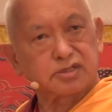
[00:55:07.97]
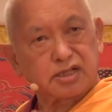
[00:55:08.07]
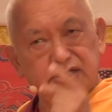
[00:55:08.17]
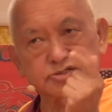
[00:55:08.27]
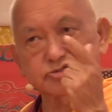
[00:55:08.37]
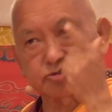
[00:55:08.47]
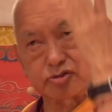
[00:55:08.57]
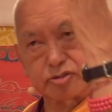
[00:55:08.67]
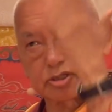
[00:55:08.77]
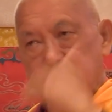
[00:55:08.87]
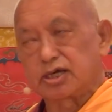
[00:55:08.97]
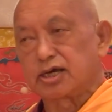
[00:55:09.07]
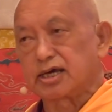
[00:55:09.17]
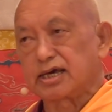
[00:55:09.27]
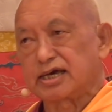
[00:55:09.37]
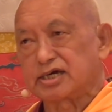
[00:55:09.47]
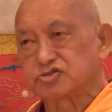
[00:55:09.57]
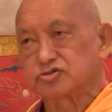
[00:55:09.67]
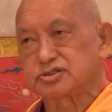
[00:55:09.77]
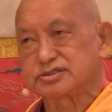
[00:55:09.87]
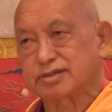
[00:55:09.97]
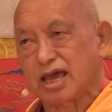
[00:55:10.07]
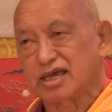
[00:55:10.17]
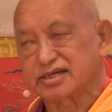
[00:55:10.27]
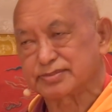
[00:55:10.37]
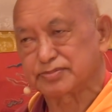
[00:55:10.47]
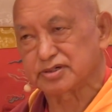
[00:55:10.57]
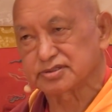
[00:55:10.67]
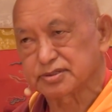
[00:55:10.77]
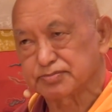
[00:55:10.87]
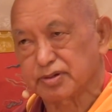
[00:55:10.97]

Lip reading: And to receive higher rebirth,